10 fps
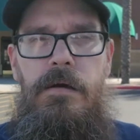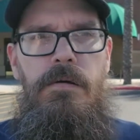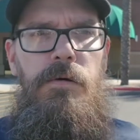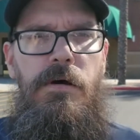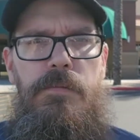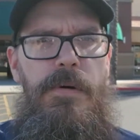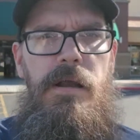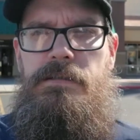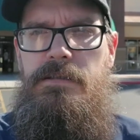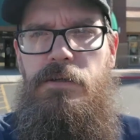Well,
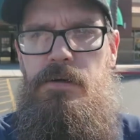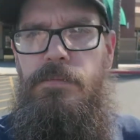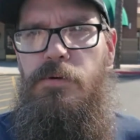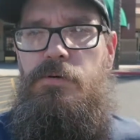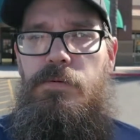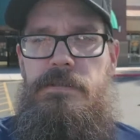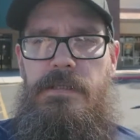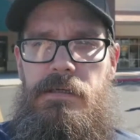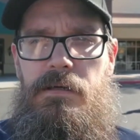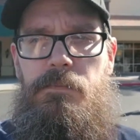Barnes & Noble was
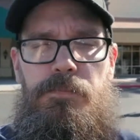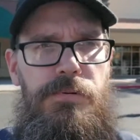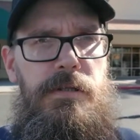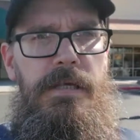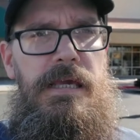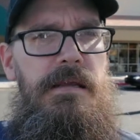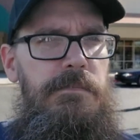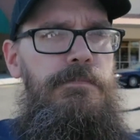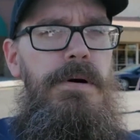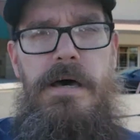a complete
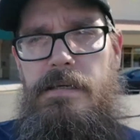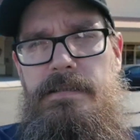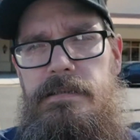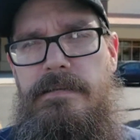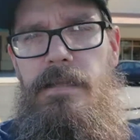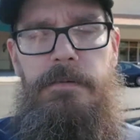bust.